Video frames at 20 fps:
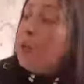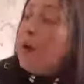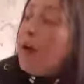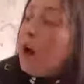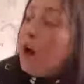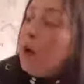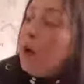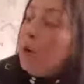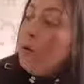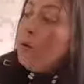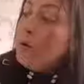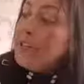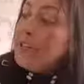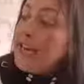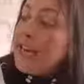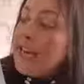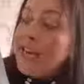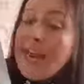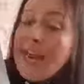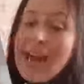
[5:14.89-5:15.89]
We're
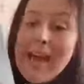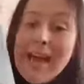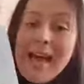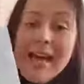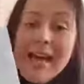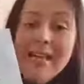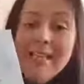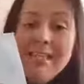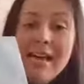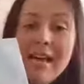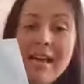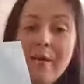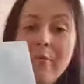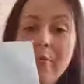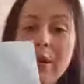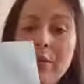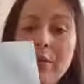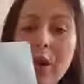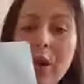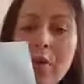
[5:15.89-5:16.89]
holding hands
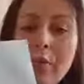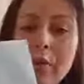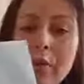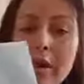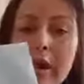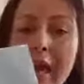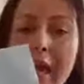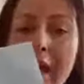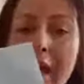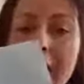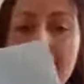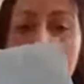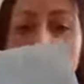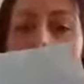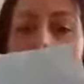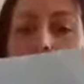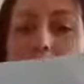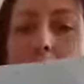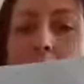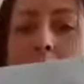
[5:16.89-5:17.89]
and we won't let
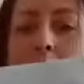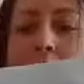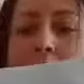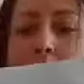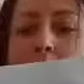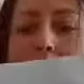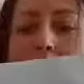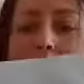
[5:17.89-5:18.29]
go.